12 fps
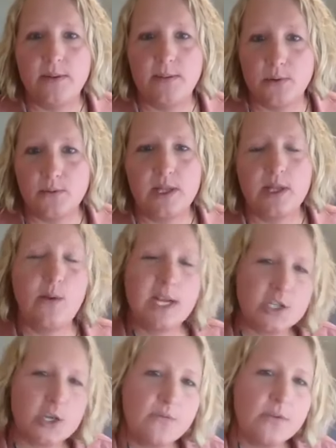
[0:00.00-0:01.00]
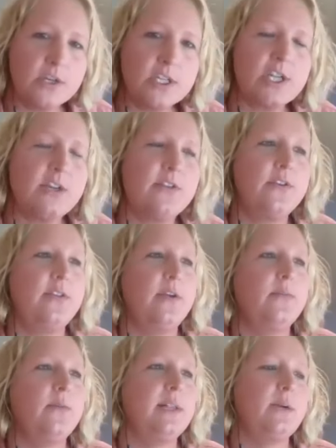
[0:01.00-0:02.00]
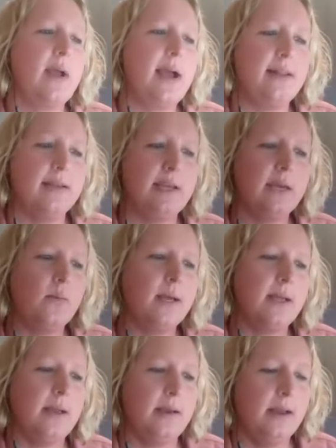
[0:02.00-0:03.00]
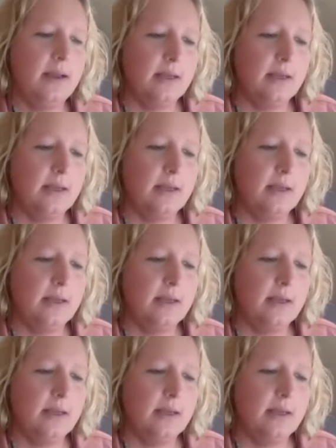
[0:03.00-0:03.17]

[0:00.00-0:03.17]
People really watch out for each other, they really rally when